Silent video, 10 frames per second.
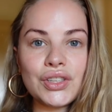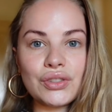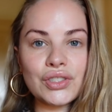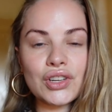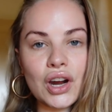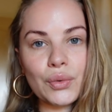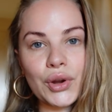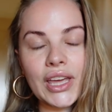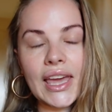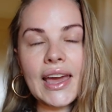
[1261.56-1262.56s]
to start
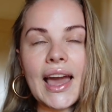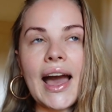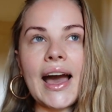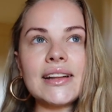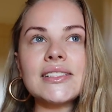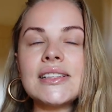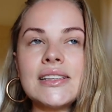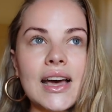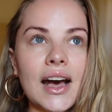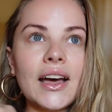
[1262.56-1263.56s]
working at
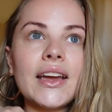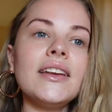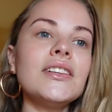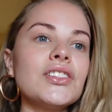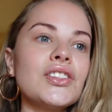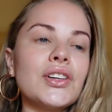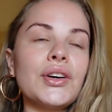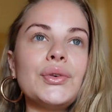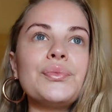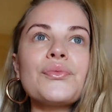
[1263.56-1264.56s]
nine.
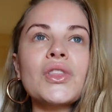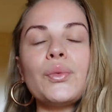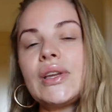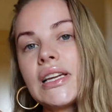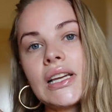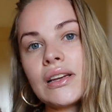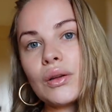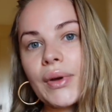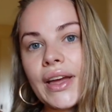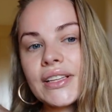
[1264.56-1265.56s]
So we did a
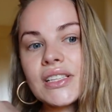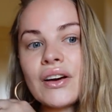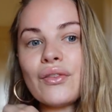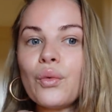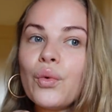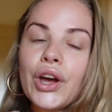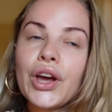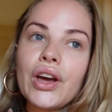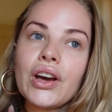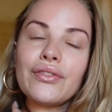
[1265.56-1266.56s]
little bit of a
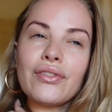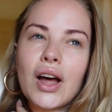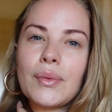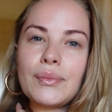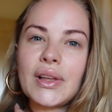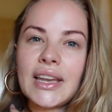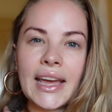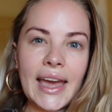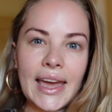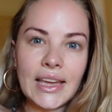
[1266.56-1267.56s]
work from
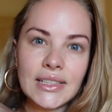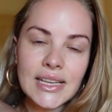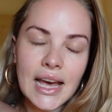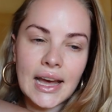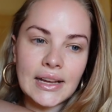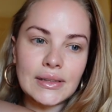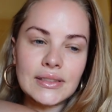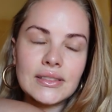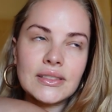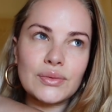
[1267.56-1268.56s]
like eight at
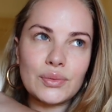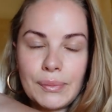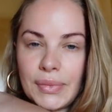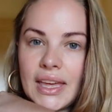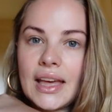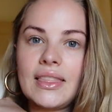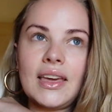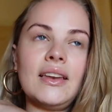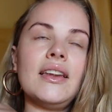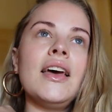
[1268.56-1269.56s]
Wimpy, and
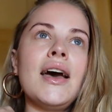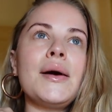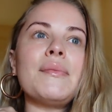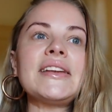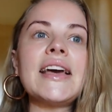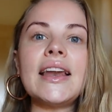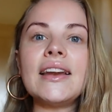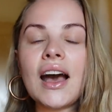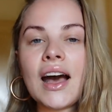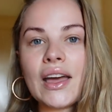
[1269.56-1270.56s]
then my dad
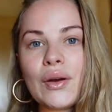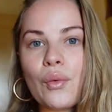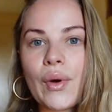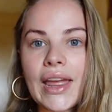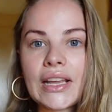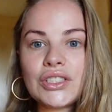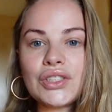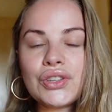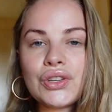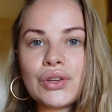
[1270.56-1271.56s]
and I
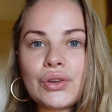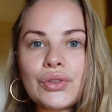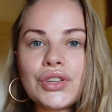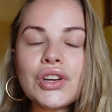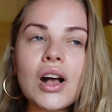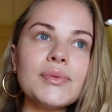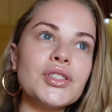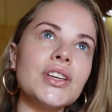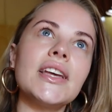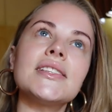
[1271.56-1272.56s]
went to the
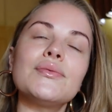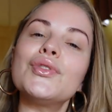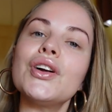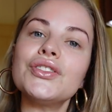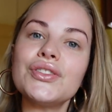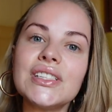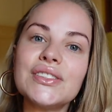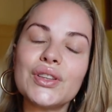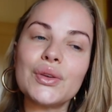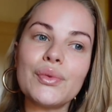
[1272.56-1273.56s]
shops to get some
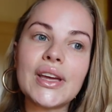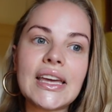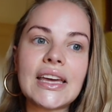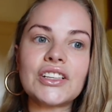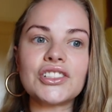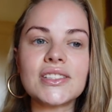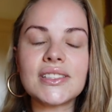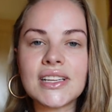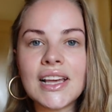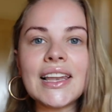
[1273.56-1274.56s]
groceries for the week and
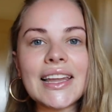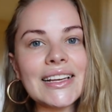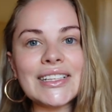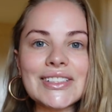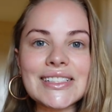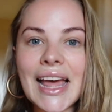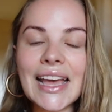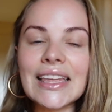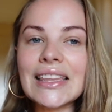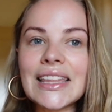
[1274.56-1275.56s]
just like little
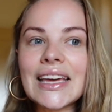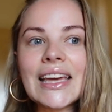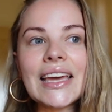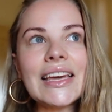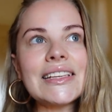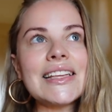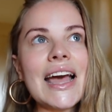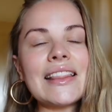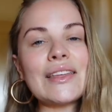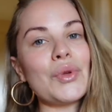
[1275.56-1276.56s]
snacky things,
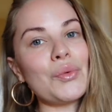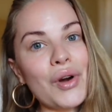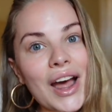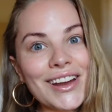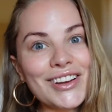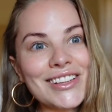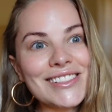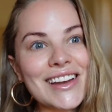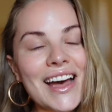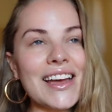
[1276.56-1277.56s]
and then we bride
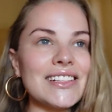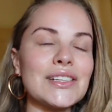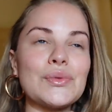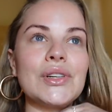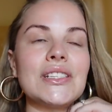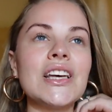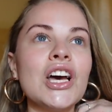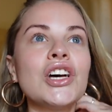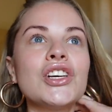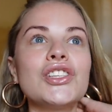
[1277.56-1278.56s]
last night. It was
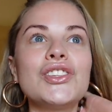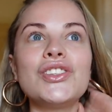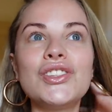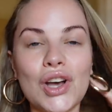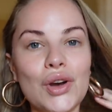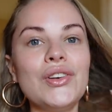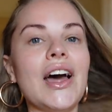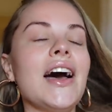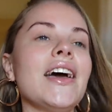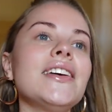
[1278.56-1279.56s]
so
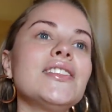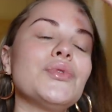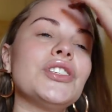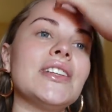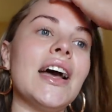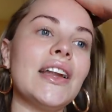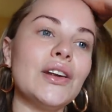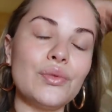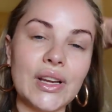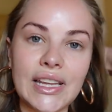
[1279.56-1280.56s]
nice. We just
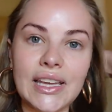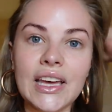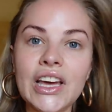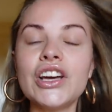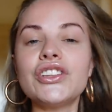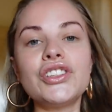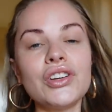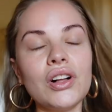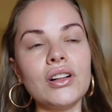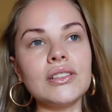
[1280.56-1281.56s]
had a really
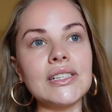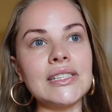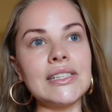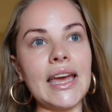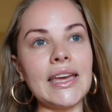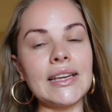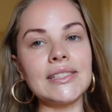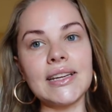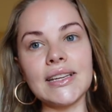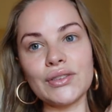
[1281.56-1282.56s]
chilled day
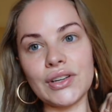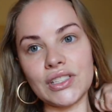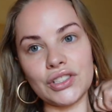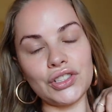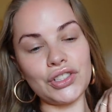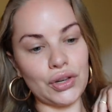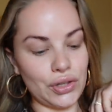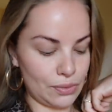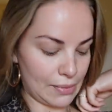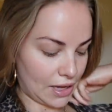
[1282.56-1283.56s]
yesterday, so I didn't show
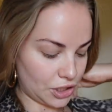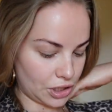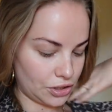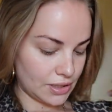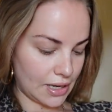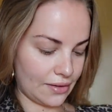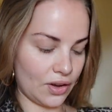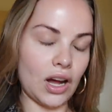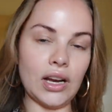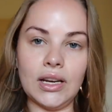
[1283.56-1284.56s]
you much. I just have
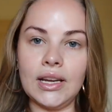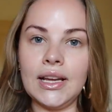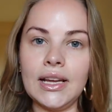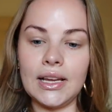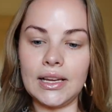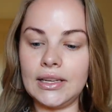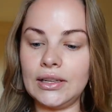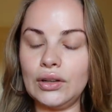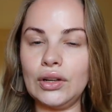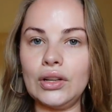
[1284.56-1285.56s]
on a
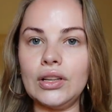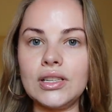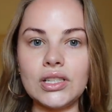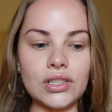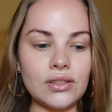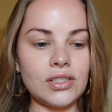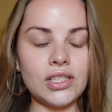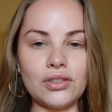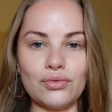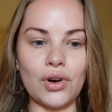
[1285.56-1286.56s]
little
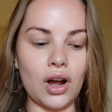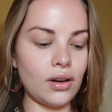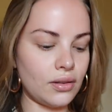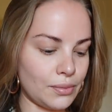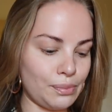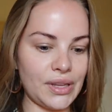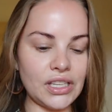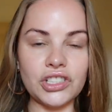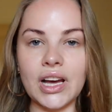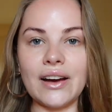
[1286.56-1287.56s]
sarong
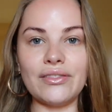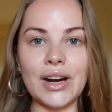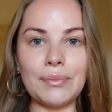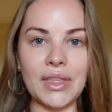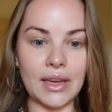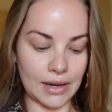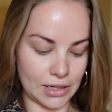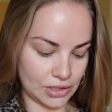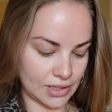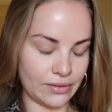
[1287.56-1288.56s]
beach cover-up thing, and
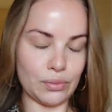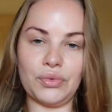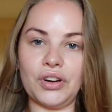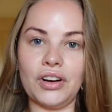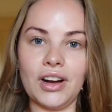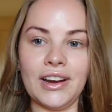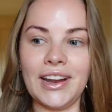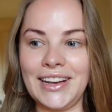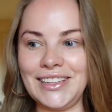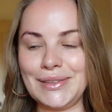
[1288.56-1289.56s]
I just have a bra on.
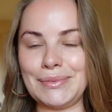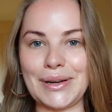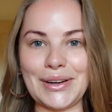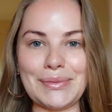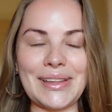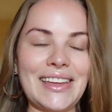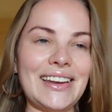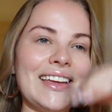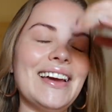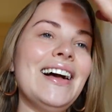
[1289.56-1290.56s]
I need to put on a
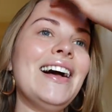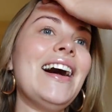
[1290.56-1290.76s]
bikini.